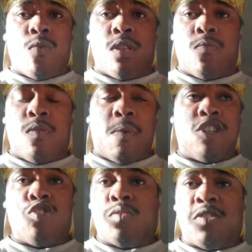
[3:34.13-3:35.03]
with, with, my
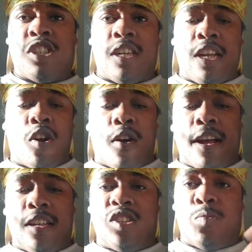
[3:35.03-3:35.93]
juice machine or
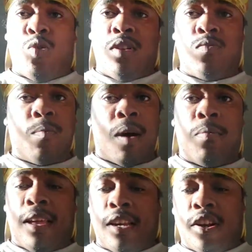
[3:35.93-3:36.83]
any smoothies with my
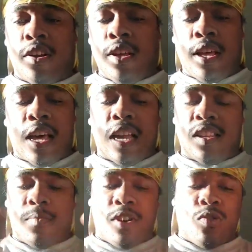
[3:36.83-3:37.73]
blender. I
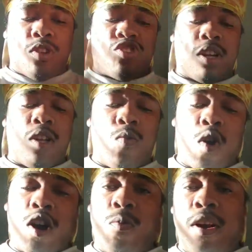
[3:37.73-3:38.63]
just been doing strictly
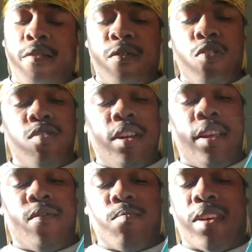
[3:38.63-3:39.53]
water with infusing
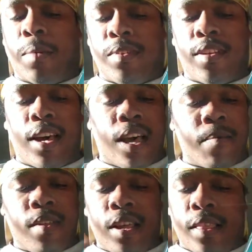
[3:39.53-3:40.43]
it from time to
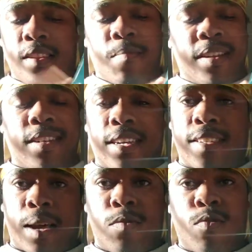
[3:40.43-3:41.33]
time. This is my second
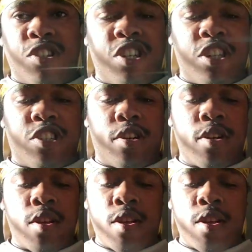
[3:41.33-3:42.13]
time doing ginger.